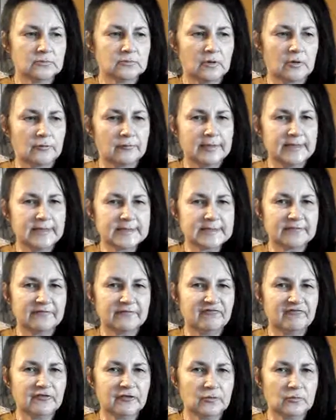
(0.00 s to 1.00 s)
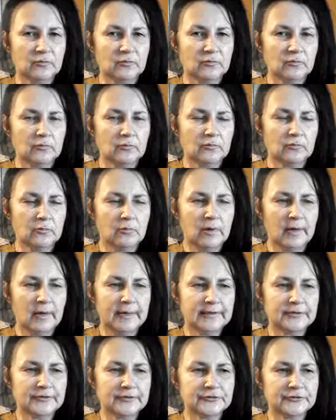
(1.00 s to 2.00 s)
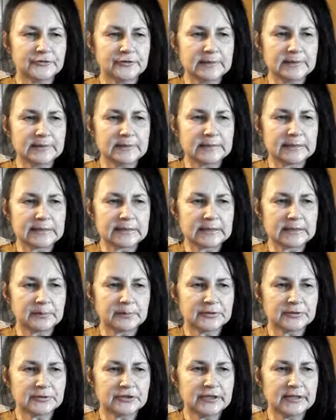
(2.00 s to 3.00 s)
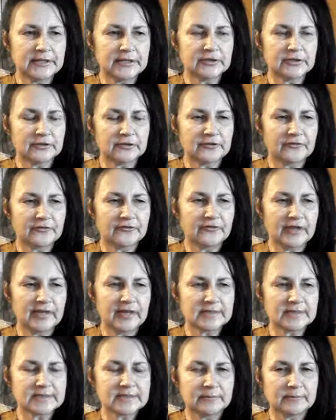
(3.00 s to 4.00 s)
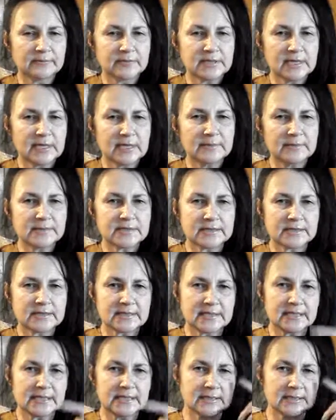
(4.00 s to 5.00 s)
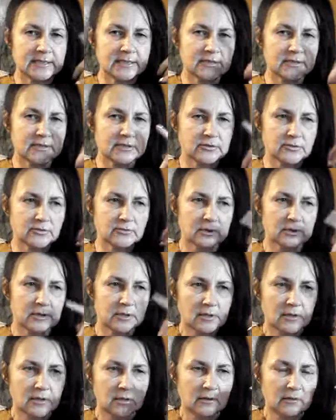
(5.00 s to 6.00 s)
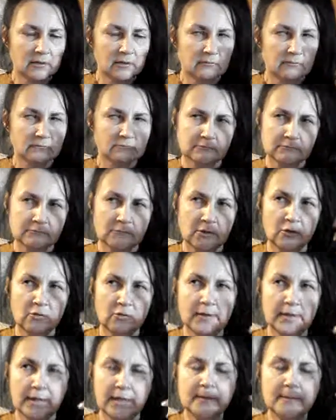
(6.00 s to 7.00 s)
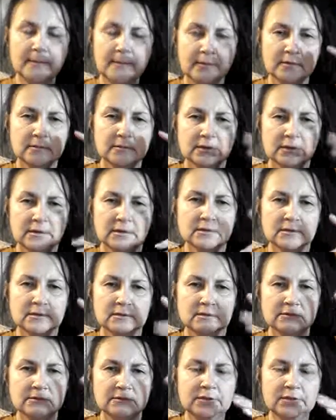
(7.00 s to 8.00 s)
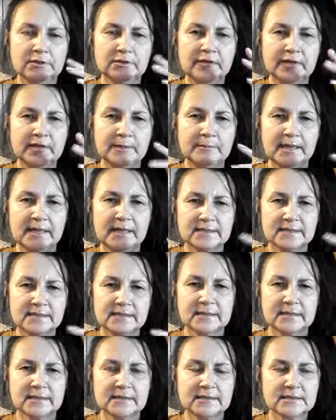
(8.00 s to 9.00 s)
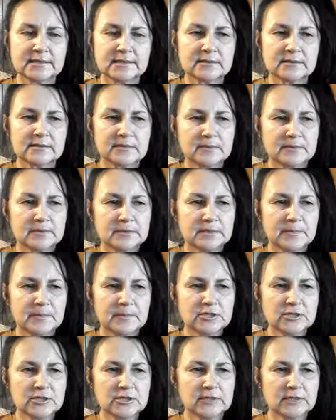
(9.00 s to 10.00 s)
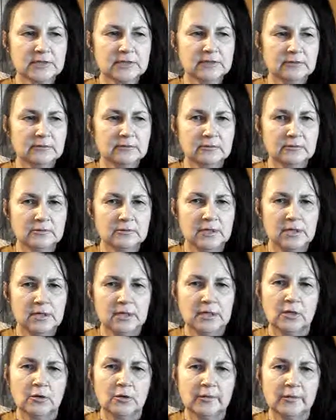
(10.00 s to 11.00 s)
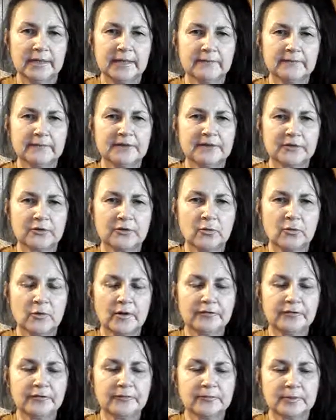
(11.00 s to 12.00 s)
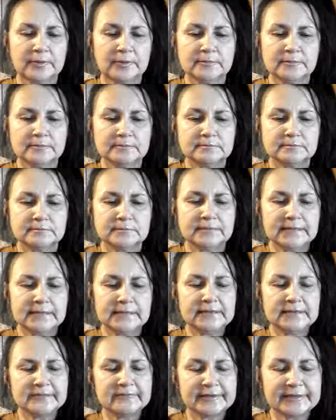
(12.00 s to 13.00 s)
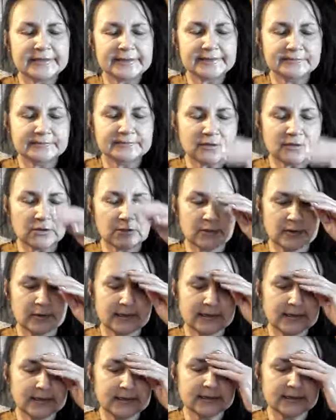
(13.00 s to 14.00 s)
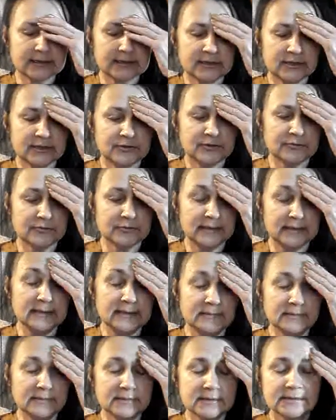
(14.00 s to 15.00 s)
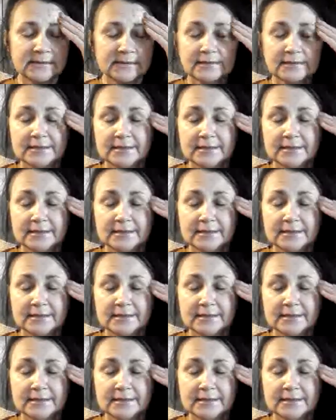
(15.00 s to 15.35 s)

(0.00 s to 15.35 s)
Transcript: a reason for why you're dreaming a particular thing. Sometimes it's easy to, okay, you know, that makes sense, especially whatever you're going through. But anyway, don't want to get into dreams,